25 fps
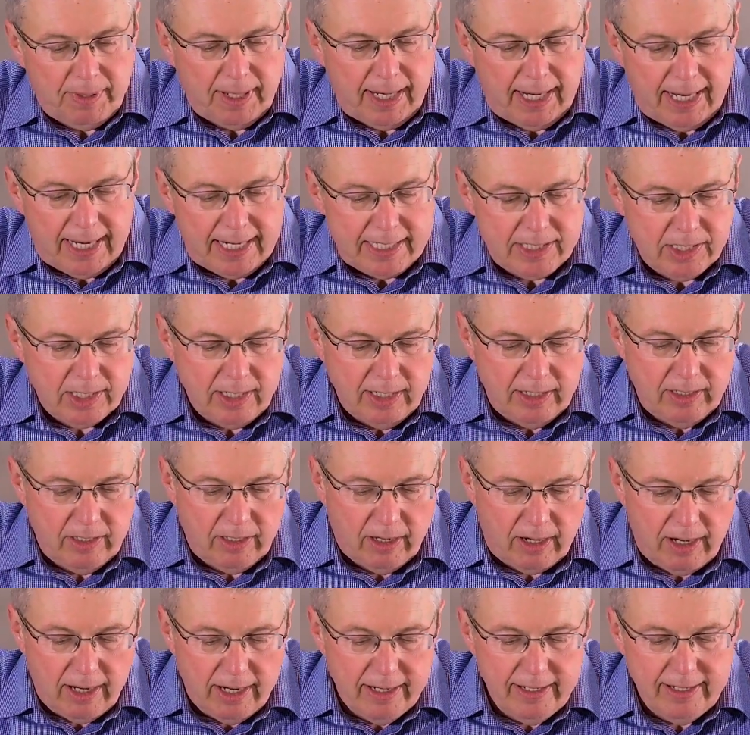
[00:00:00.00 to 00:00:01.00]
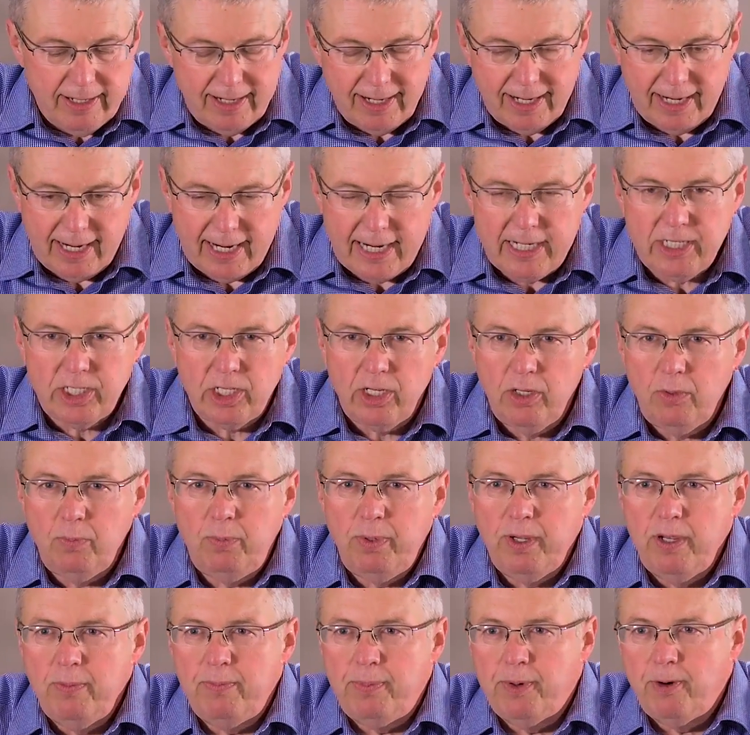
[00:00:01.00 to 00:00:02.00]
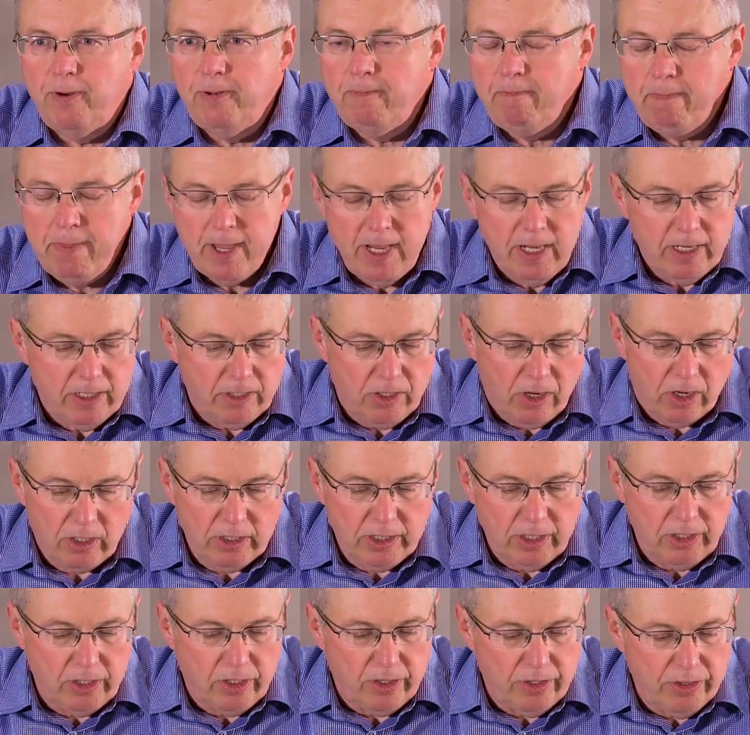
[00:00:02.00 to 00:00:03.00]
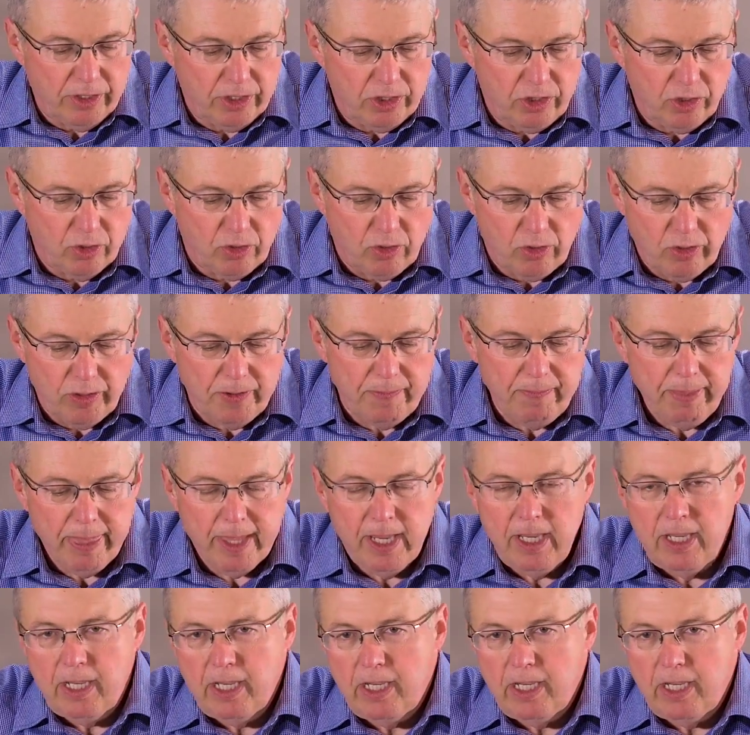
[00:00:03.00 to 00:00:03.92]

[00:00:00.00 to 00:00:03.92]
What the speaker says: by asking God and asking people, knocking on the door,